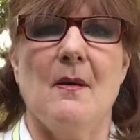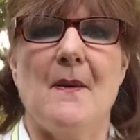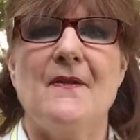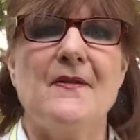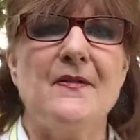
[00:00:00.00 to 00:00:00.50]

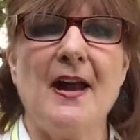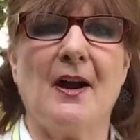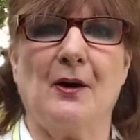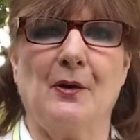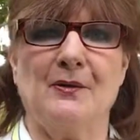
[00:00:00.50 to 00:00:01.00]

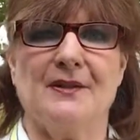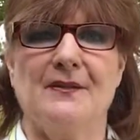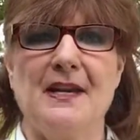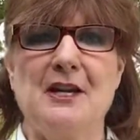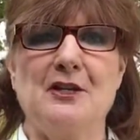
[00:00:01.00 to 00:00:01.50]
pharaohs of
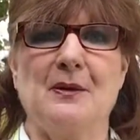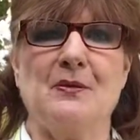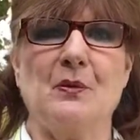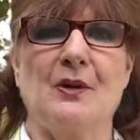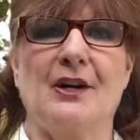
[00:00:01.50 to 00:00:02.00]

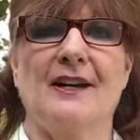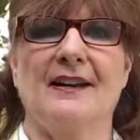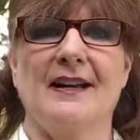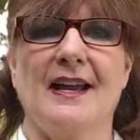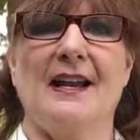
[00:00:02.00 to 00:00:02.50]
Egypt were, and
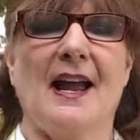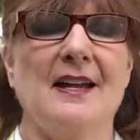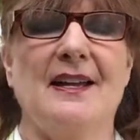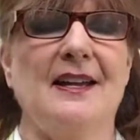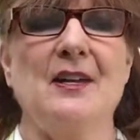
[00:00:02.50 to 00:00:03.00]

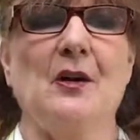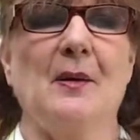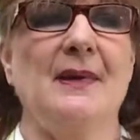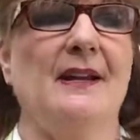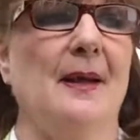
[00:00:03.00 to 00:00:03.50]

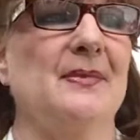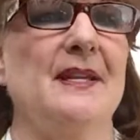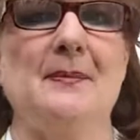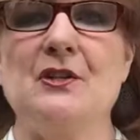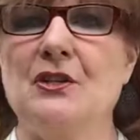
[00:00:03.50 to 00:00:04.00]

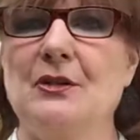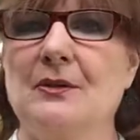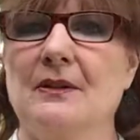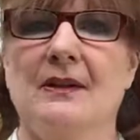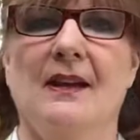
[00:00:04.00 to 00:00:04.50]

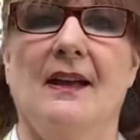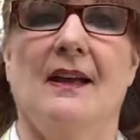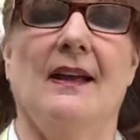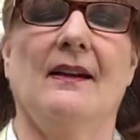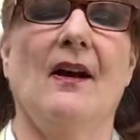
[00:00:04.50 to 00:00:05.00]
Hatshepsut,
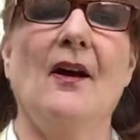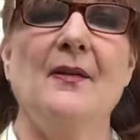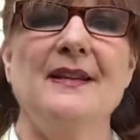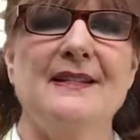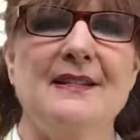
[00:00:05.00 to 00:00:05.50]
and all
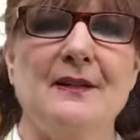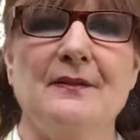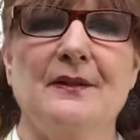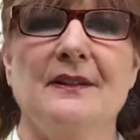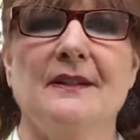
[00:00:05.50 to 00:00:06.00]
these
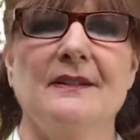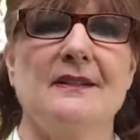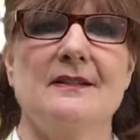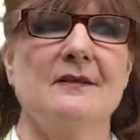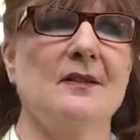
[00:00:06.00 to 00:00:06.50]
different
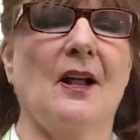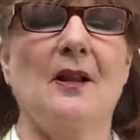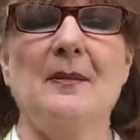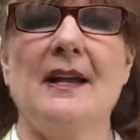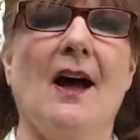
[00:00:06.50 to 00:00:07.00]

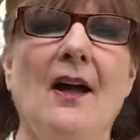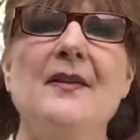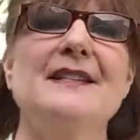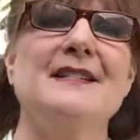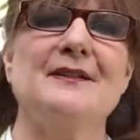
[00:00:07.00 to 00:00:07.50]
Ptolemy, all
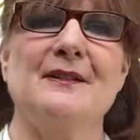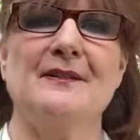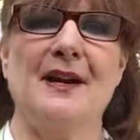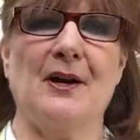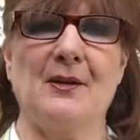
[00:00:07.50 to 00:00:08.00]
these different
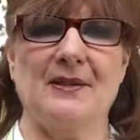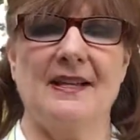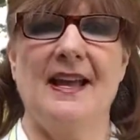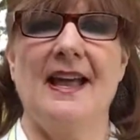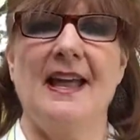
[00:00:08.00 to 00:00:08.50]
pharaohs.
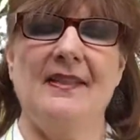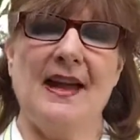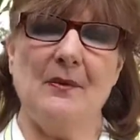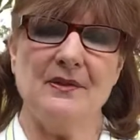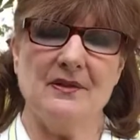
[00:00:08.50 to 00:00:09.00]
And
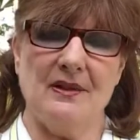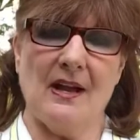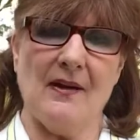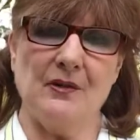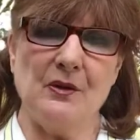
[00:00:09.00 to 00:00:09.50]
they
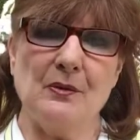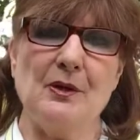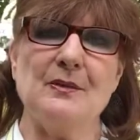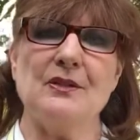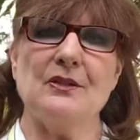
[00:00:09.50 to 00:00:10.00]
have 2
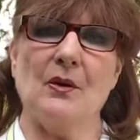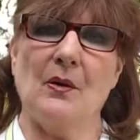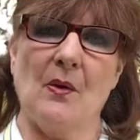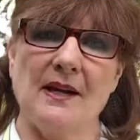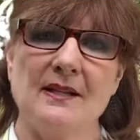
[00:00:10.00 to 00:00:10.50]
rooms. And so I
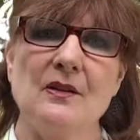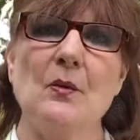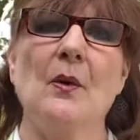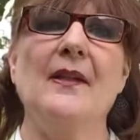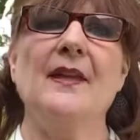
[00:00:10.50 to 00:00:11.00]
walked into the
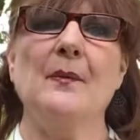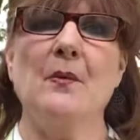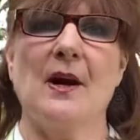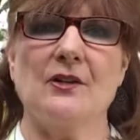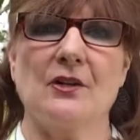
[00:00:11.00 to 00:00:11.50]
one, then we
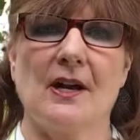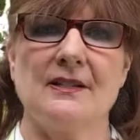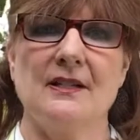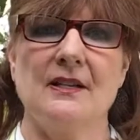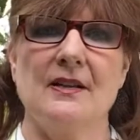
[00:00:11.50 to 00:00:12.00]
walked
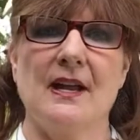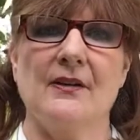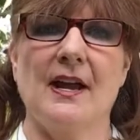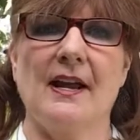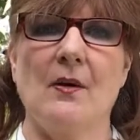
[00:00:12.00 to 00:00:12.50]
across into the
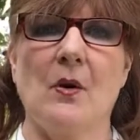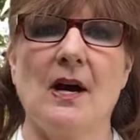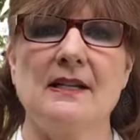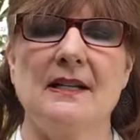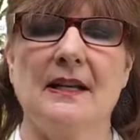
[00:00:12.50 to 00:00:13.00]
other, and I
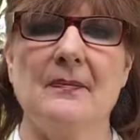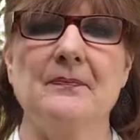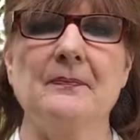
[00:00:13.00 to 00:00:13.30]
walked in.